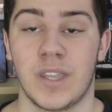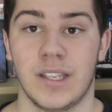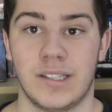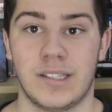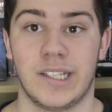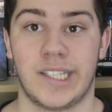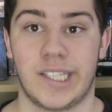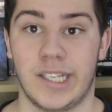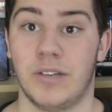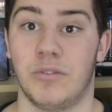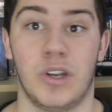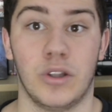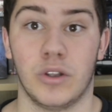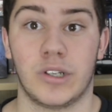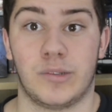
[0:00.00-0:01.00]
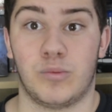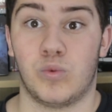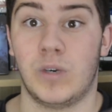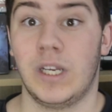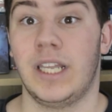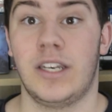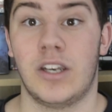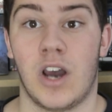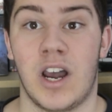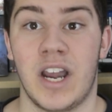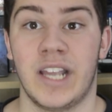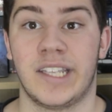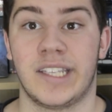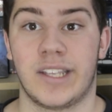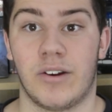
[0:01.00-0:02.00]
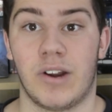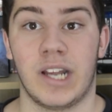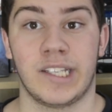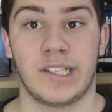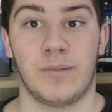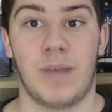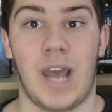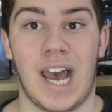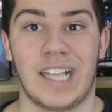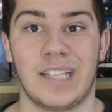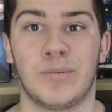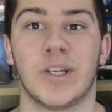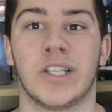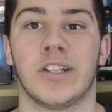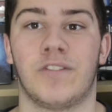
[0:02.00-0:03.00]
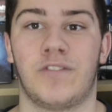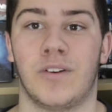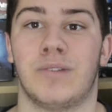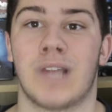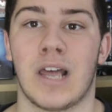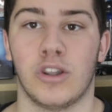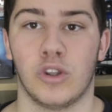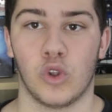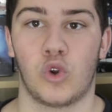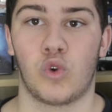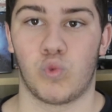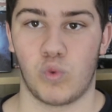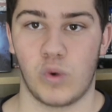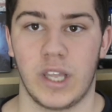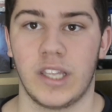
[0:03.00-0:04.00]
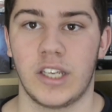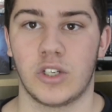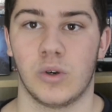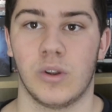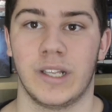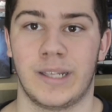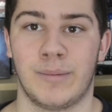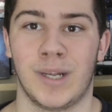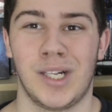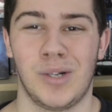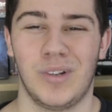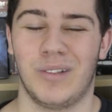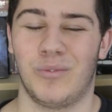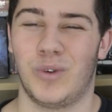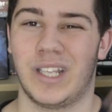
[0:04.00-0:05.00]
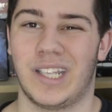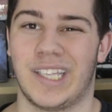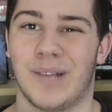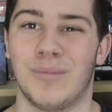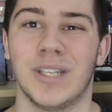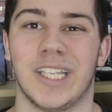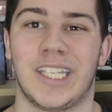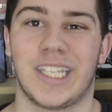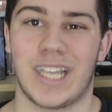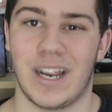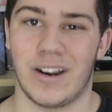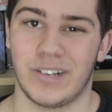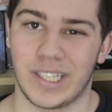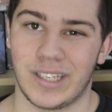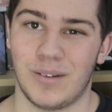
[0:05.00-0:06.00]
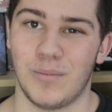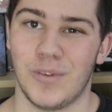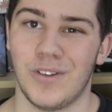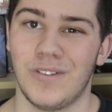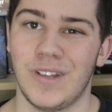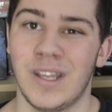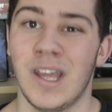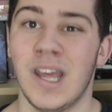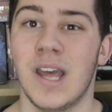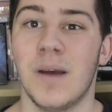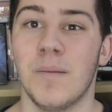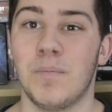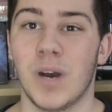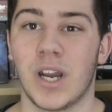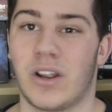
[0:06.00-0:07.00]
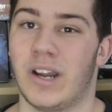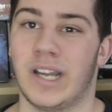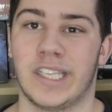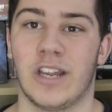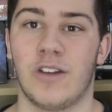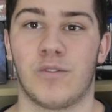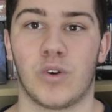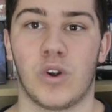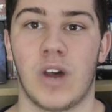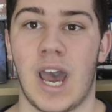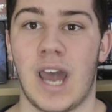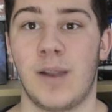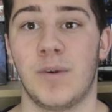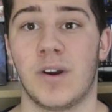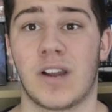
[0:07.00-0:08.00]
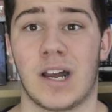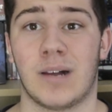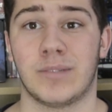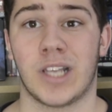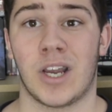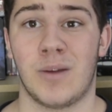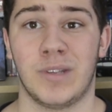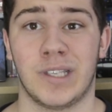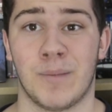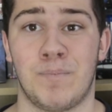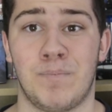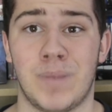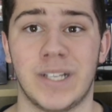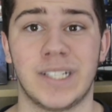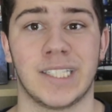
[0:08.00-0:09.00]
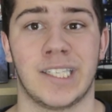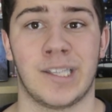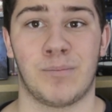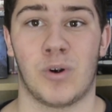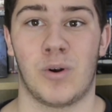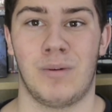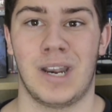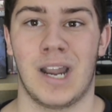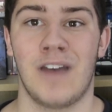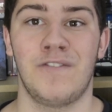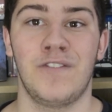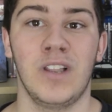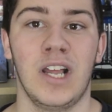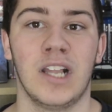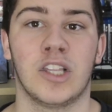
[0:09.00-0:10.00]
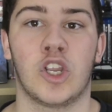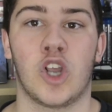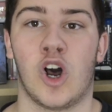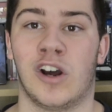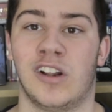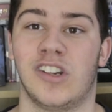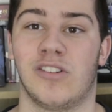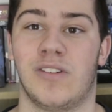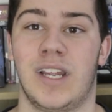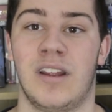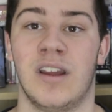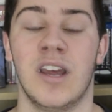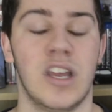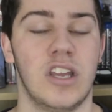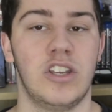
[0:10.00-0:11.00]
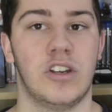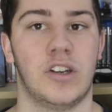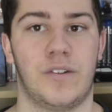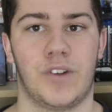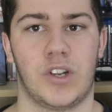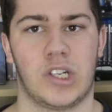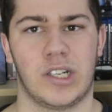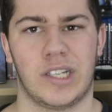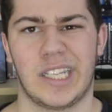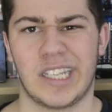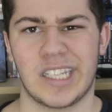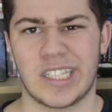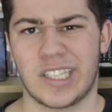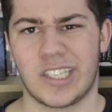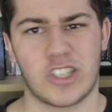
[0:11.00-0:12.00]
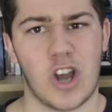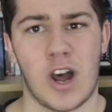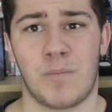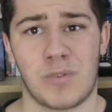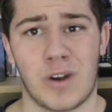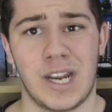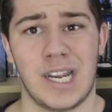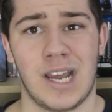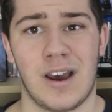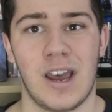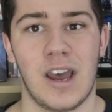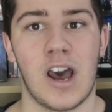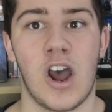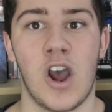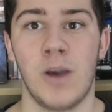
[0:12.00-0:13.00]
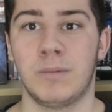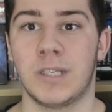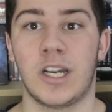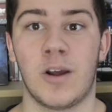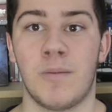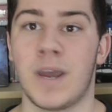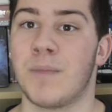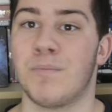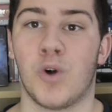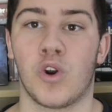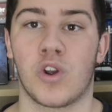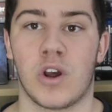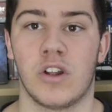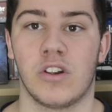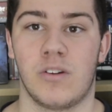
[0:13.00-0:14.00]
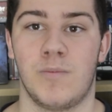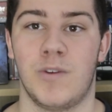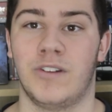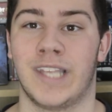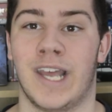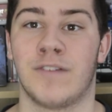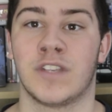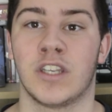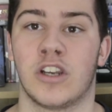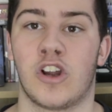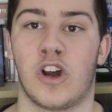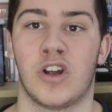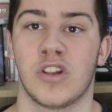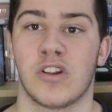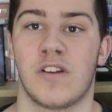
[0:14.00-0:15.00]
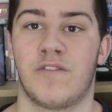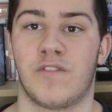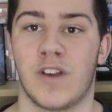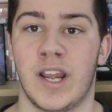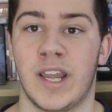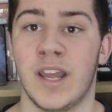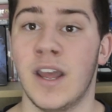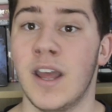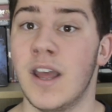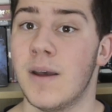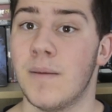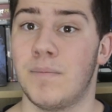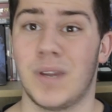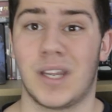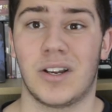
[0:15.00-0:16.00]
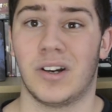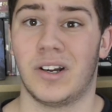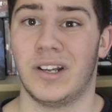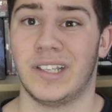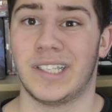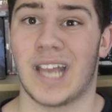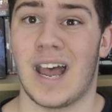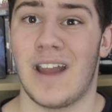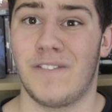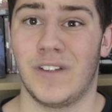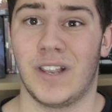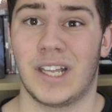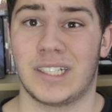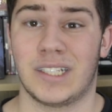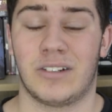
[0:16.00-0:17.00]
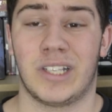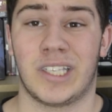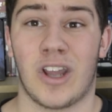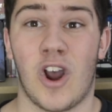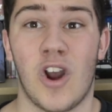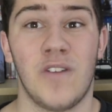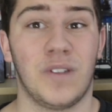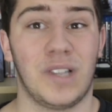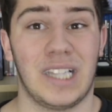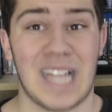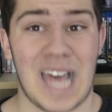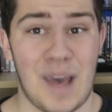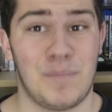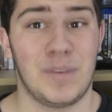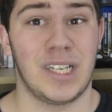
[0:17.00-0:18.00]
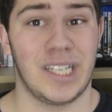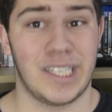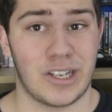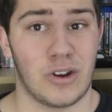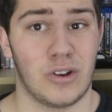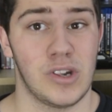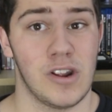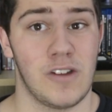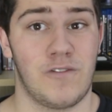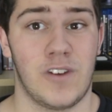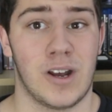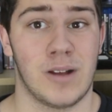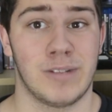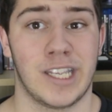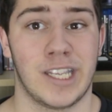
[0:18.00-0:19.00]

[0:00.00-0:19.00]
The scenery looks really nice. There are some aspects of the film that look really cool, especially with some of the scares in the movie. But guys, overall, Annabelle Comes Home is a big disappointment. I feel like the Conjuring universe should stop right now. I hope they don't make more Conjuring movies after the Conjuring 3, because I feel like they're just overlapping these Conjuring films.